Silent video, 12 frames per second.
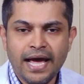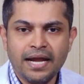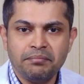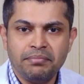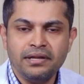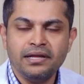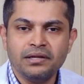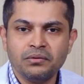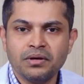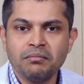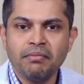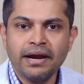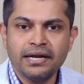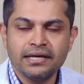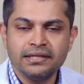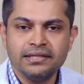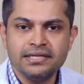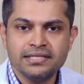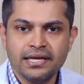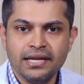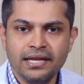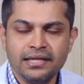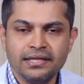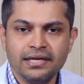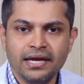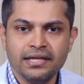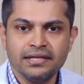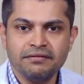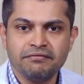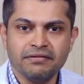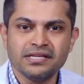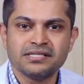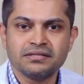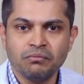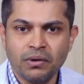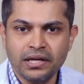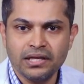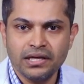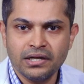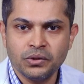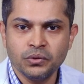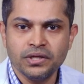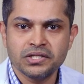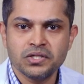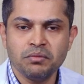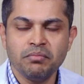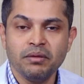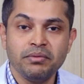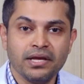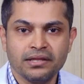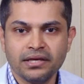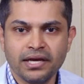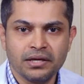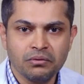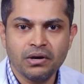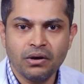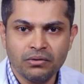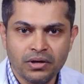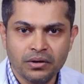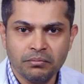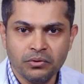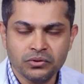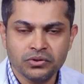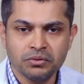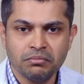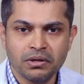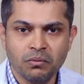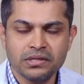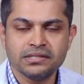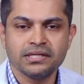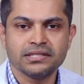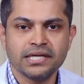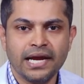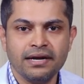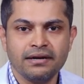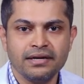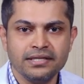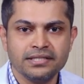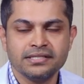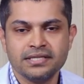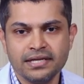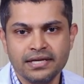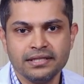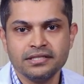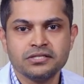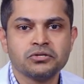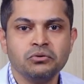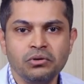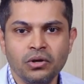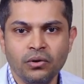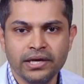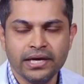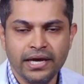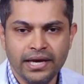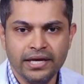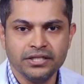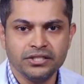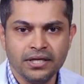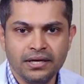And pillalni kuda bayataki teeskelledi adi first 1 year 2 years lo maybe antaga ekkuga undakapochu, but once the child reaches school going age,